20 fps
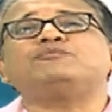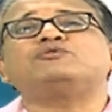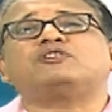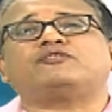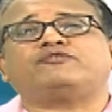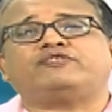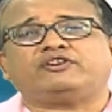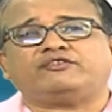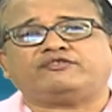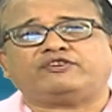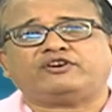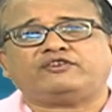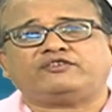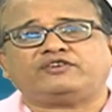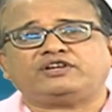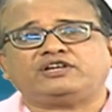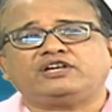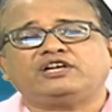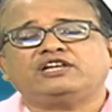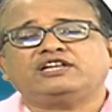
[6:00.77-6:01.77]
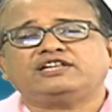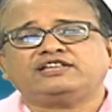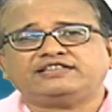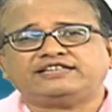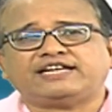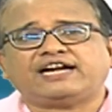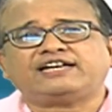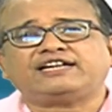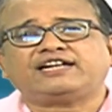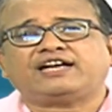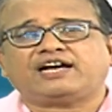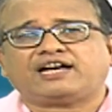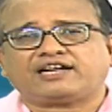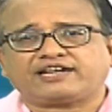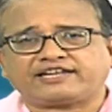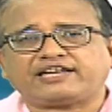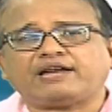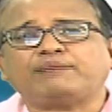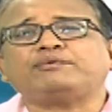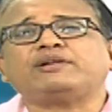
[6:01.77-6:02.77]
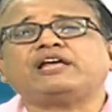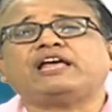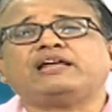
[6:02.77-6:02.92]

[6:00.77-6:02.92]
that are kept and managed by